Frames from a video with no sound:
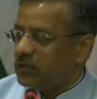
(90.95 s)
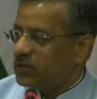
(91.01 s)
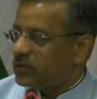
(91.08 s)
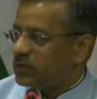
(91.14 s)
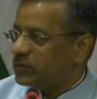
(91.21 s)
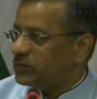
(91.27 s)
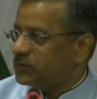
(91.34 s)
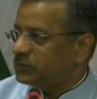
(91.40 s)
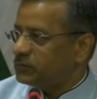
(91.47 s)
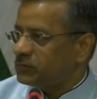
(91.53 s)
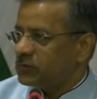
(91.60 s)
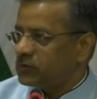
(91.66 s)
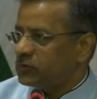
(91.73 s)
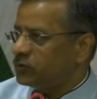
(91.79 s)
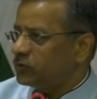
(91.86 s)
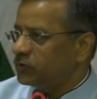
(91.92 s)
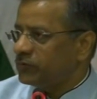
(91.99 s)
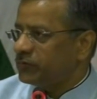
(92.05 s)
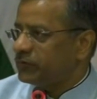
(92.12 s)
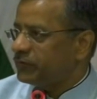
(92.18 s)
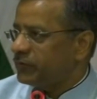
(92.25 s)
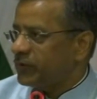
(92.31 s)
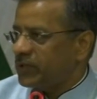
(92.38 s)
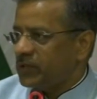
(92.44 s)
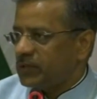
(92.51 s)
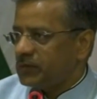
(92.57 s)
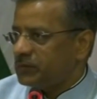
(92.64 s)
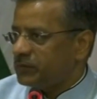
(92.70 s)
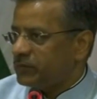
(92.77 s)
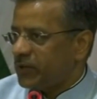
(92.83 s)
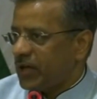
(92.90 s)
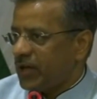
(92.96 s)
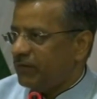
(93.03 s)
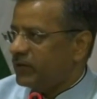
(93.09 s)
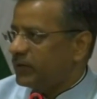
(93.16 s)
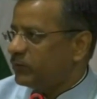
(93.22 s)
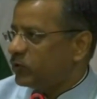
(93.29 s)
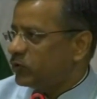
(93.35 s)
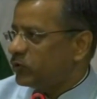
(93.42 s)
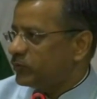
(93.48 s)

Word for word: uh, you know, we, we, have